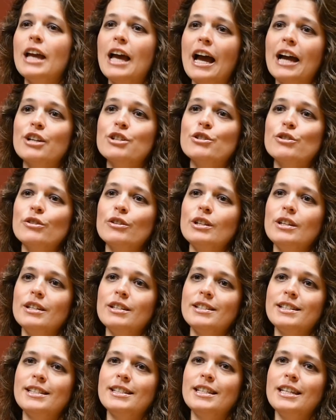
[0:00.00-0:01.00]
actually
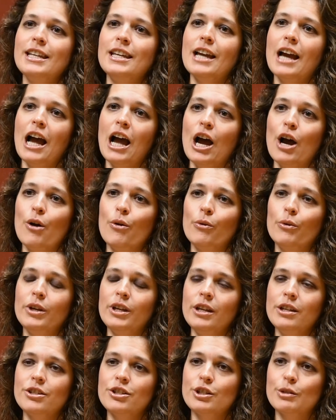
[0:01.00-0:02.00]
see how
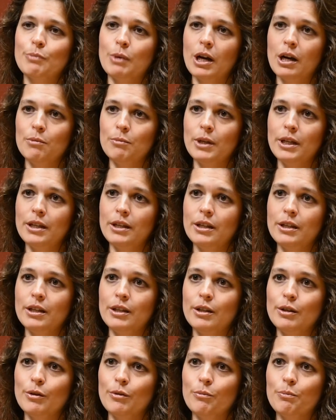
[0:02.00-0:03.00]
each department
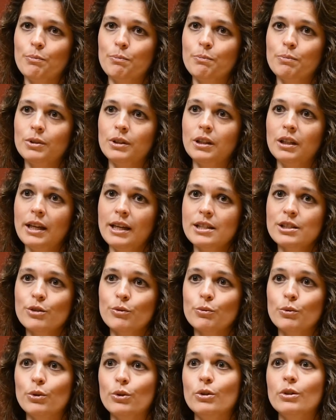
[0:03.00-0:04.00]
plays a
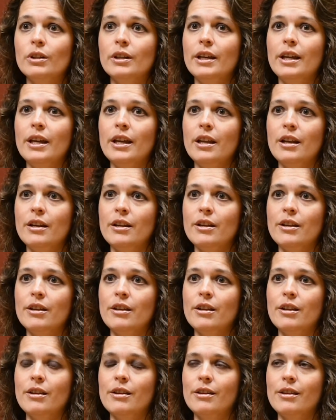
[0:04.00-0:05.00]
role in
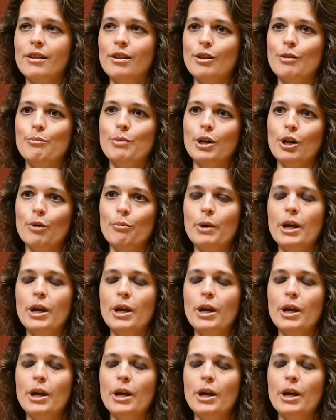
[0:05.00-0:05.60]
the bigger